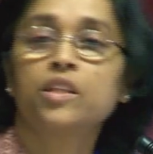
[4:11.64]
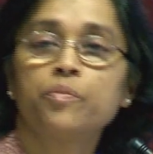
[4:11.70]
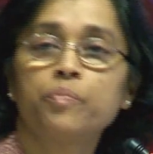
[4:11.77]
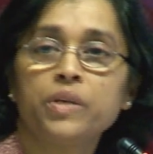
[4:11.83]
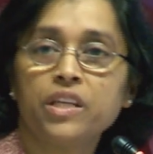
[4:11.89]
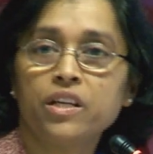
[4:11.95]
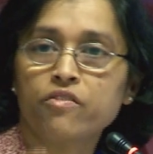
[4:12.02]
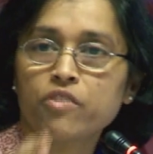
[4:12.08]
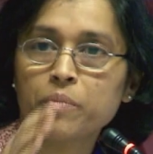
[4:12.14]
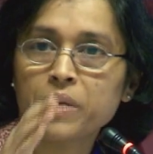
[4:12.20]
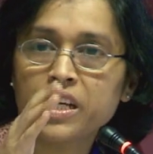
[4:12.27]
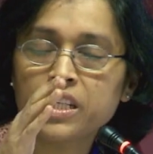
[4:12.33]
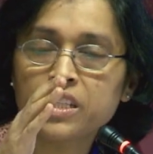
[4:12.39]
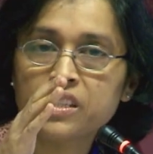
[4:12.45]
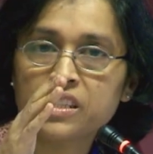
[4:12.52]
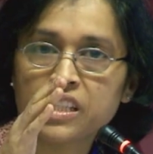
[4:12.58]
the period from
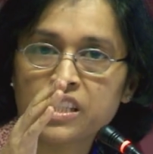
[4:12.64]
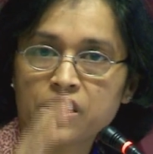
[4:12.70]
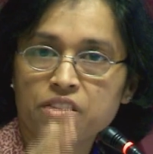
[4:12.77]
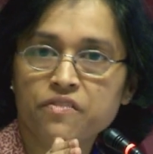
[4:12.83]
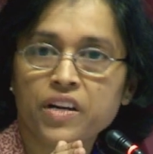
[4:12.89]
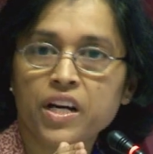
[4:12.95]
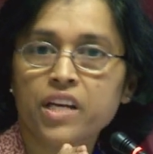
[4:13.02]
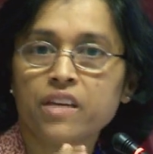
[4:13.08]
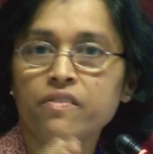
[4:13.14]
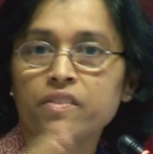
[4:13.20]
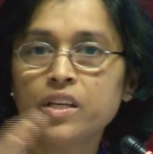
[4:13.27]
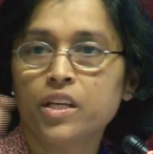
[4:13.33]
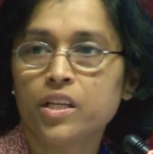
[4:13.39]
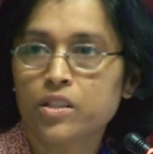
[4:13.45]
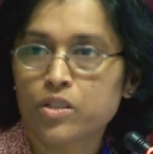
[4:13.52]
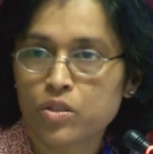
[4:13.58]
1965
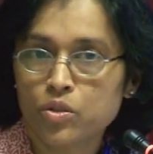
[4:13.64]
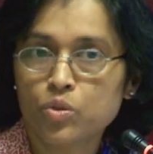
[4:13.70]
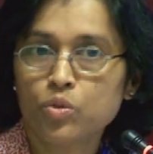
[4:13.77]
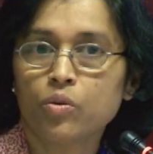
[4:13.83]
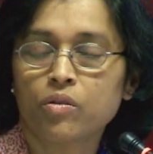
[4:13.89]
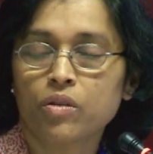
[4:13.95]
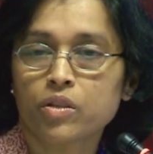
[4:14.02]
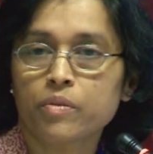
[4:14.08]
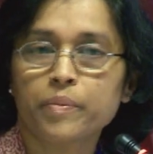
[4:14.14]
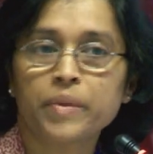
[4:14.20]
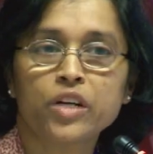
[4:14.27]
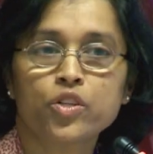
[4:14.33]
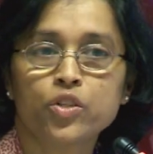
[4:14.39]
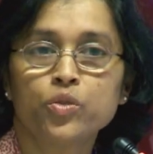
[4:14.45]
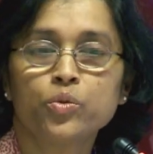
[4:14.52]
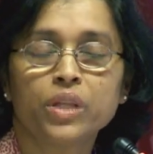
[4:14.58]
to
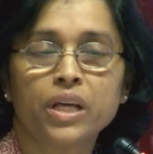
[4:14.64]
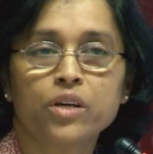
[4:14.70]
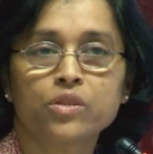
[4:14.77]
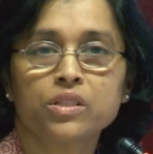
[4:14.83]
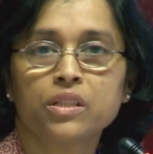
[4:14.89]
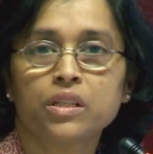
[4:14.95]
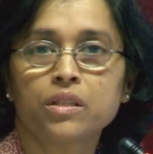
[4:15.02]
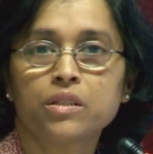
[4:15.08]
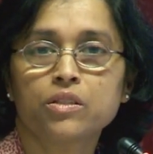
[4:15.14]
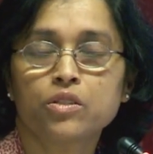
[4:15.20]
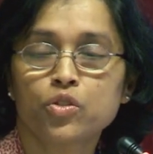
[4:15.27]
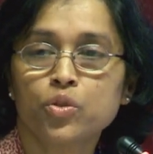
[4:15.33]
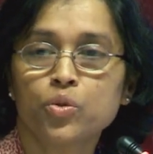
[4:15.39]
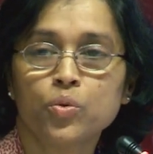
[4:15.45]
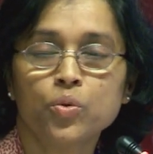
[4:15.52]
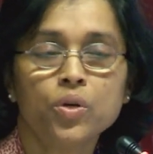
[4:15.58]
about
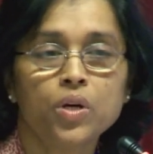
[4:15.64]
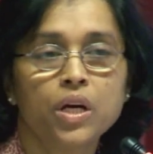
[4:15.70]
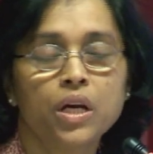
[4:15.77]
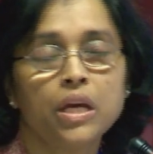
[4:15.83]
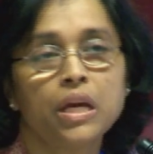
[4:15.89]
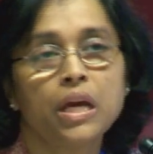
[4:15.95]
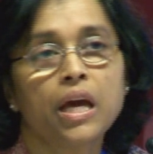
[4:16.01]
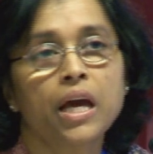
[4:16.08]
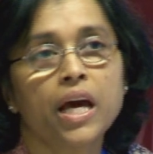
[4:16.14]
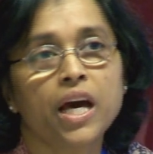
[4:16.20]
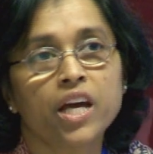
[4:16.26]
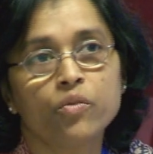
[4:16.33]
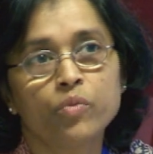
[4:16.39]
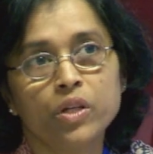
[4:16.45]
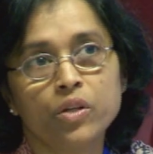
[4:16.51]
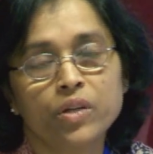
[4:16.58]
2002, and
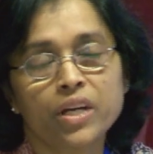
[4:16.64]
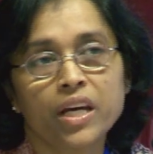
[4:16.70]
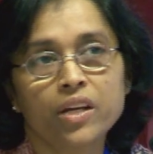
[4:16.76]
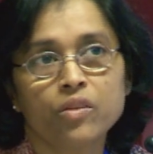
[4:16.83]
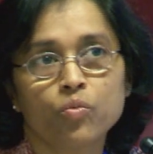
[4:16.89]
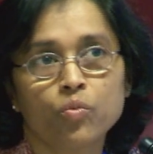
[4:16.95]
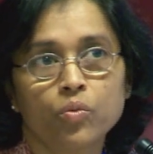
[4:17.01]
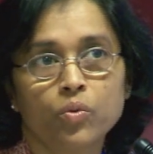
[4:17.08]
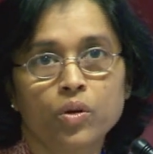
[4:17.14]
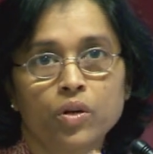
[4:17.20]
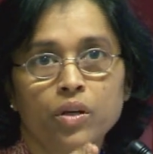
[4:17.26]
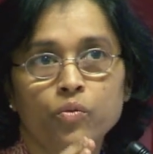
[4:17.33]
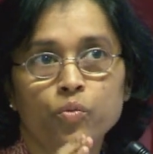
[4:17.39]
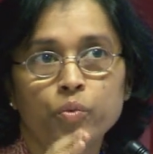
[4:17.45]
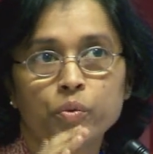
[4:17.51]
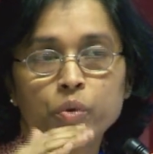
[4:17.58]
we look at,
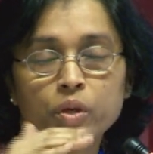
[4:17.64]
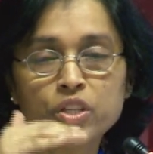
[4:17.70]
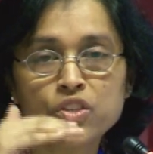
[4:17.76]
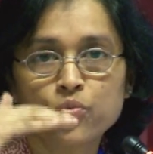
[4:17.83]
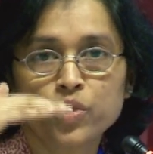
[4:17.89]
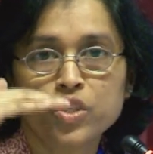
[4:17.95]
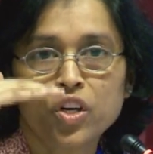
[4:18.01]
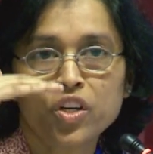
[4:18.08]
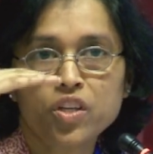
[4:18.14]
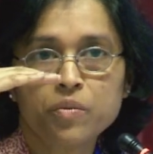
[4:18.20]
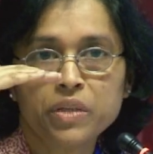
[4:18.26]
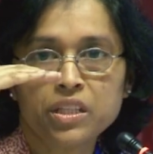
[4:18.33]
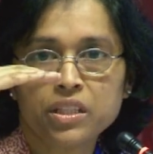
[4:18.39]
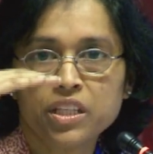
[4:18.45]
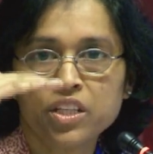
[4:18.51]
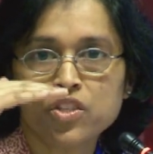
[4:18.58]
we
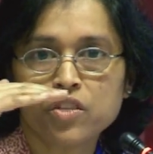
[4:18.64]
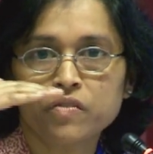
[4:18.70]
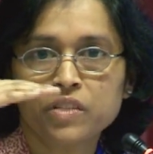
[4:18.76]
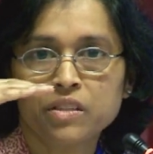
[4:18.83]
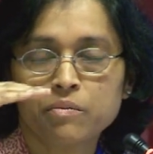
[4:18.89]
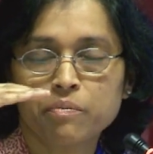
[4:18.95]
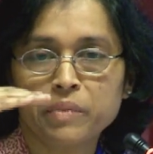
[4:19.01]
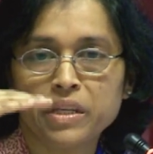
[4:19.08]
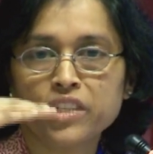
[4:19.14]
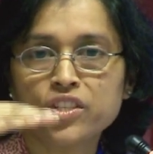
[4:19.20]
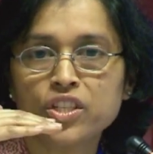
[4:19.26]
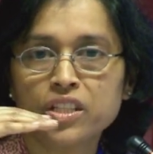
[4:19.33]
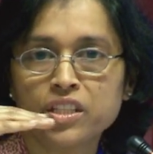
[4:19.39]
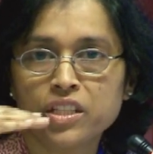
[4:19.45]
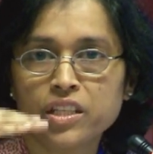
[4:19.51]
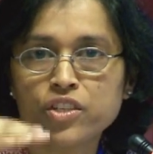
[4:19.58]
document each of the
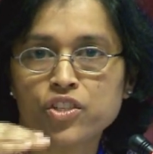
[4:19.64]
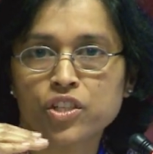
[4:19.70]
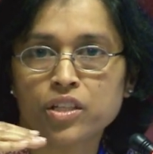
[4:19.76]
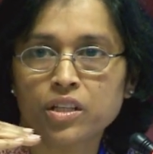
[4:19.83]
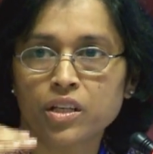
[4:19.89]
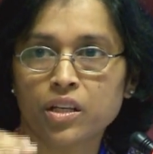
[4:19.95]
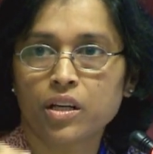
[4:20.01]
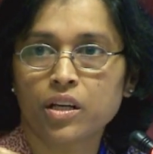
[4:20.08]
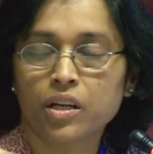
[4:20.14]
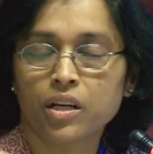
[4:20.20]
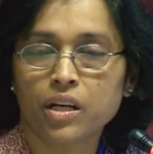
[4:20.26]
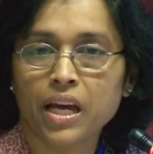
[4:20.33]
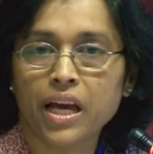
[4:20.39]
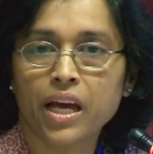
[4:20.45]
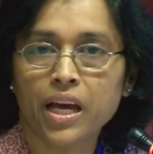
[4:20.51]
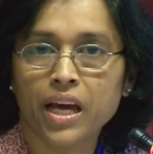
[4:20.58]
major teacher
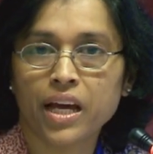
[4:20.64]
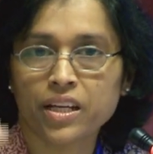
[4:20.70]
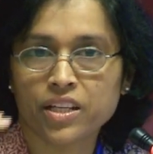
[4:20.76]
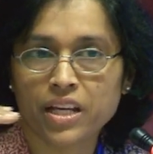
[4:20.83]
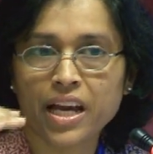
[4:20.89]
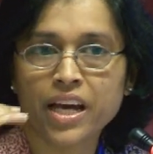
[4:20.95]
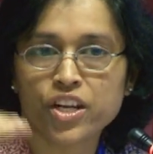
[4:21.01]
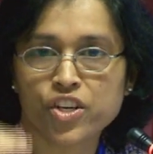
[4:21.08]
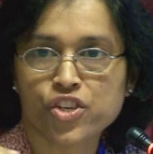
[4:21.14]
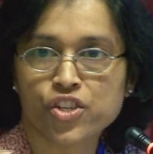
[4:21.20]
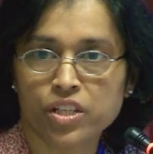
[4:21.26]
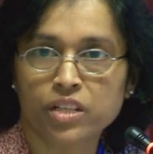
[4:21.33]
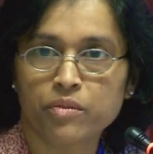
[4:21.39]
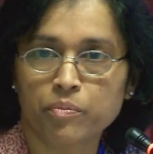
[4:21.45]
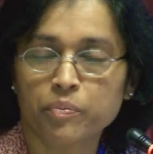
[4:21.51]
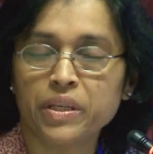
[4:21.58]

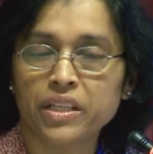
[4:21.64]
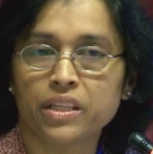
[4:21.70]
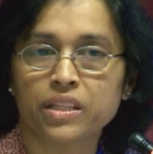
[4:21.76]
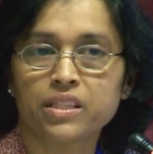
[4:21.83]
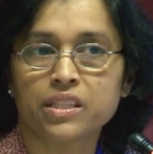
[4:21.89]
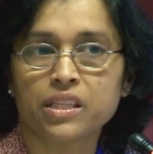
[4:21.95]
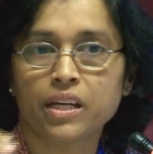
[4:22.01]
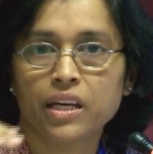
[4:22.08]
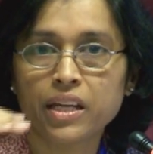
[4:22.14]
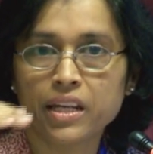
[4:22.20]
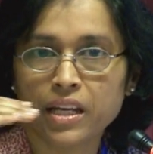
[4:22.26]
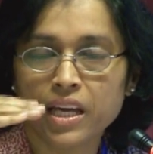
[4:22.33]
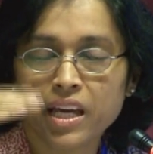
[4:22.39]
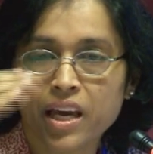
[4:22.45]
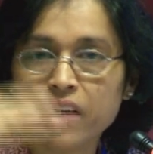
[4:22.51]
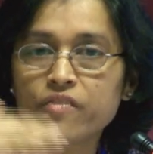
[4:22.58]
action periods in
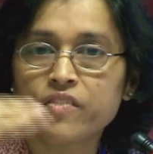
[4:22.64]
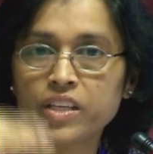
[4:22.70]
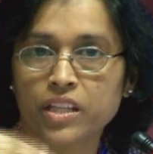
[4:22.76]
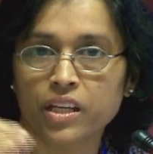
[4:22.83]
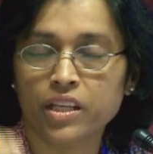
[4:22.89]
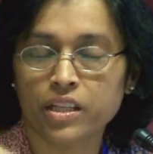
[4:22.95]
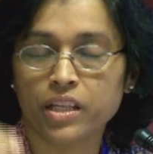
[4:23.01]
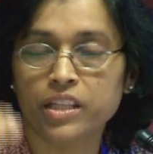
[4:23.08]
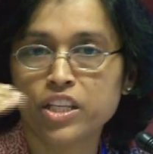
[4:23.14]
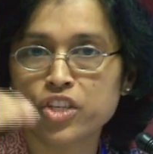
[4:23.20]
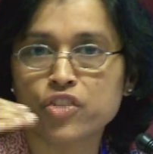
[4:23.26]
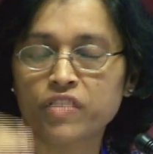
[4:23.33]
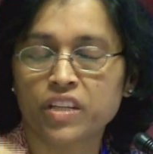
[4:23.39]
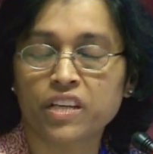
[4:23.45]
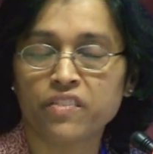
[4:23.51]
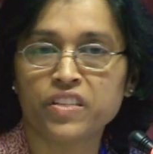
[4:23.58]
each
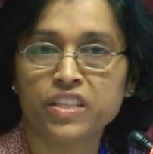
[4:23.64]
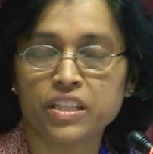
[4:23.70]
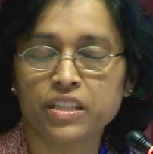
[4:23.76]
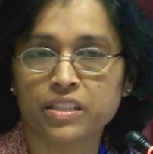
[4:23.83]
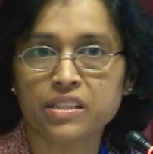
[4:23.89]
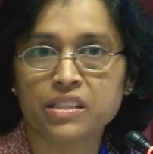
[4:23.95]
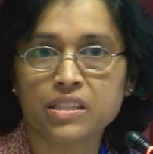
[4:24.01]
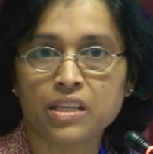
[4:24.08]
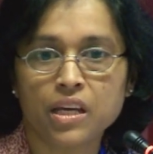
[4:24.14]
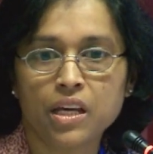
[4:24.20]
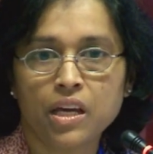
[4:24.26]
of the given years.